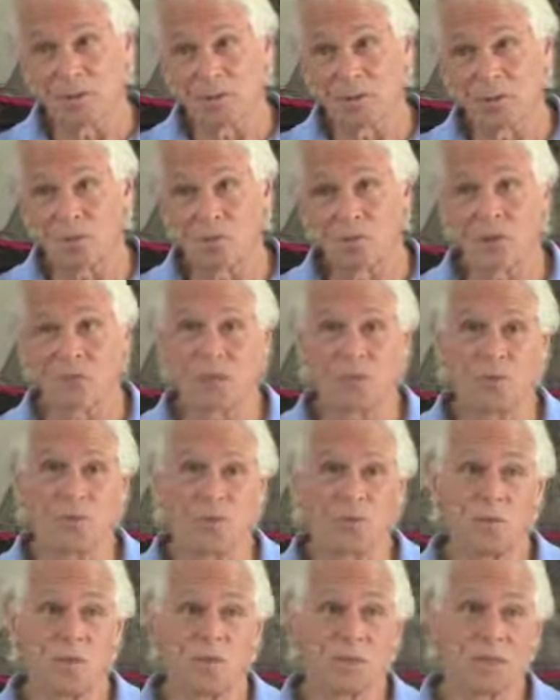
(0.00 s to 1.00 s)
to the way
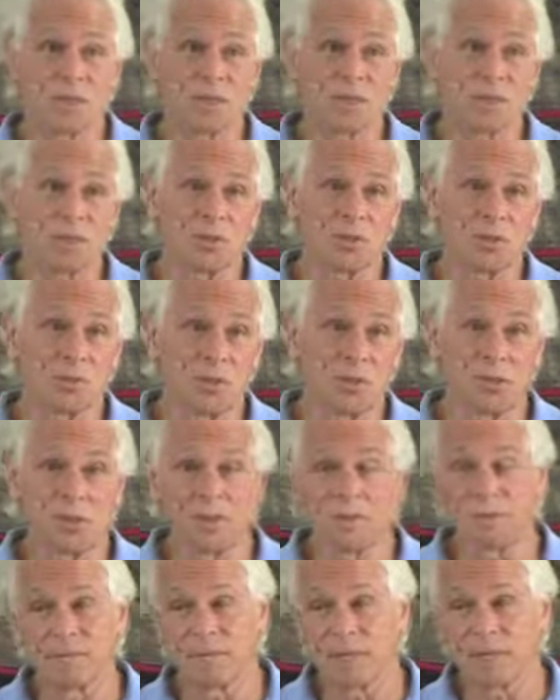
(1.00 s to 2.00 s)
we want things to
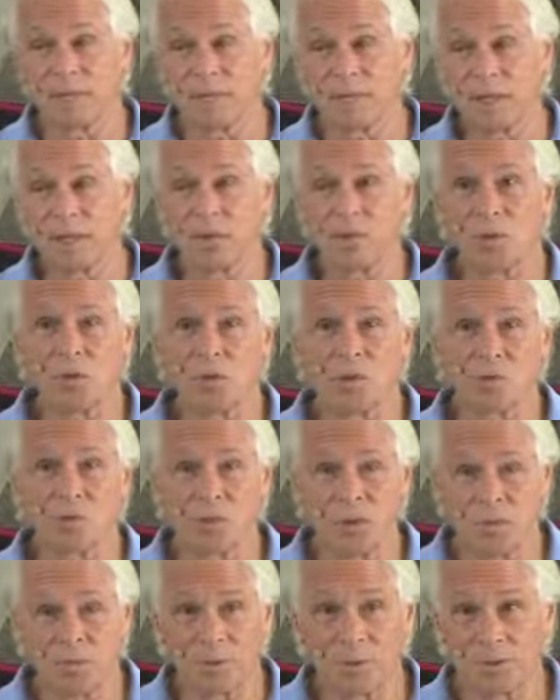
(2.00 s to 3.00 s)
be, how we
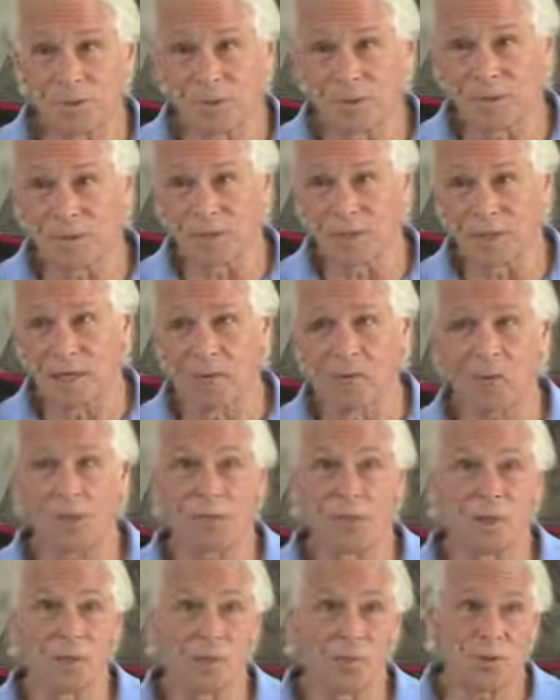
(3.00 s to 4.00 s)
want people to be, how
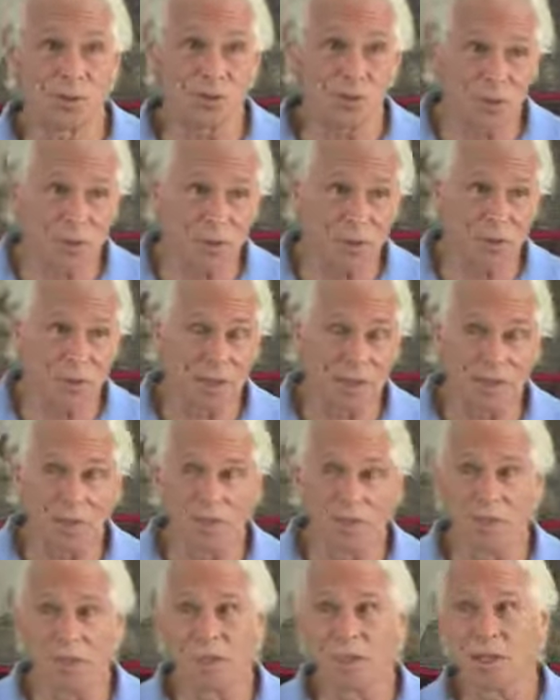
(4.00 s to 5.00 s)
we want to be treated,
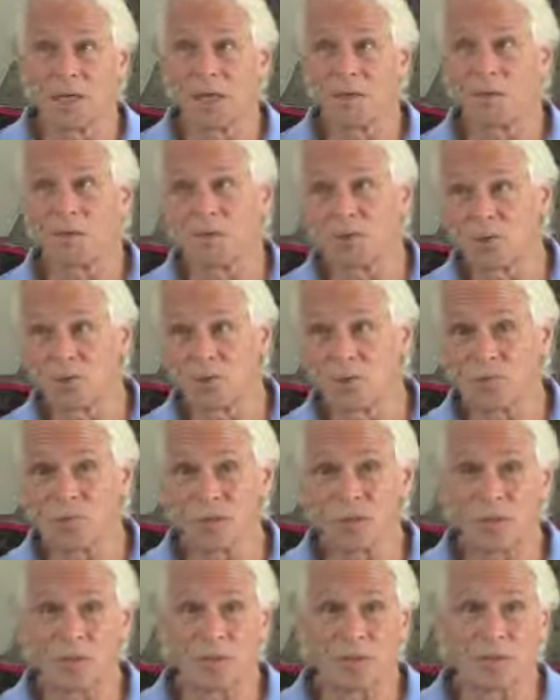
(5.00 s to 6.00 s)
how things
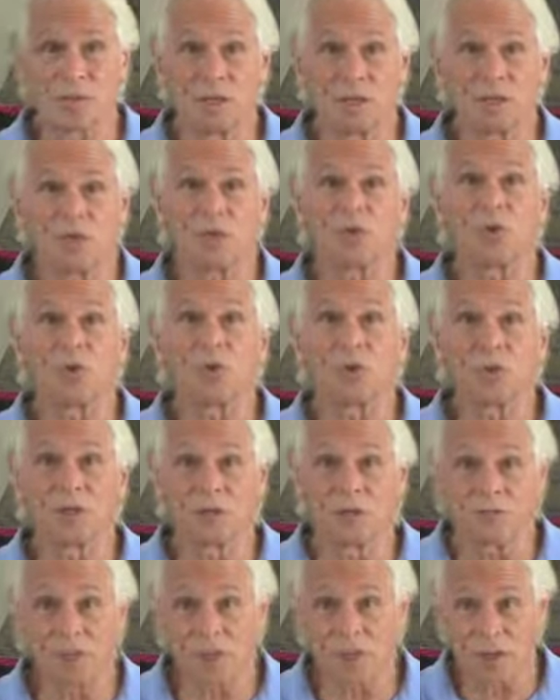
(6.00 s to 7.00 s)
should be
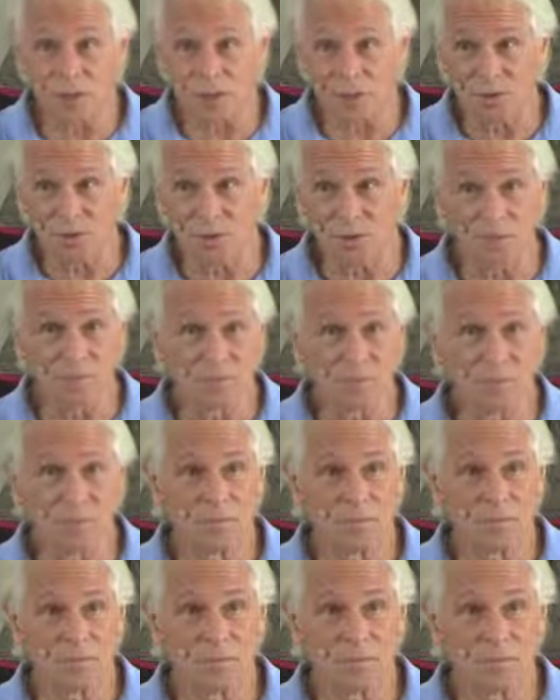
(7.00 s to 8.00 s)
unfolding for us.
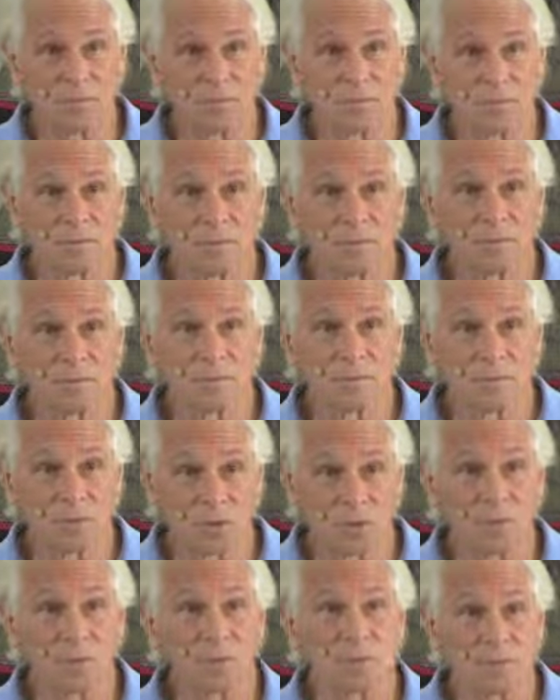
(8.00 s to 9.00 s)

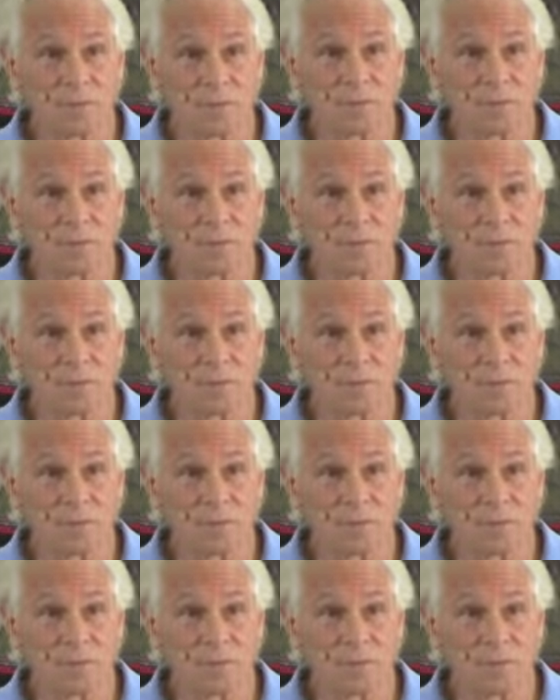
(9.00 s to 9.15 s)
Right?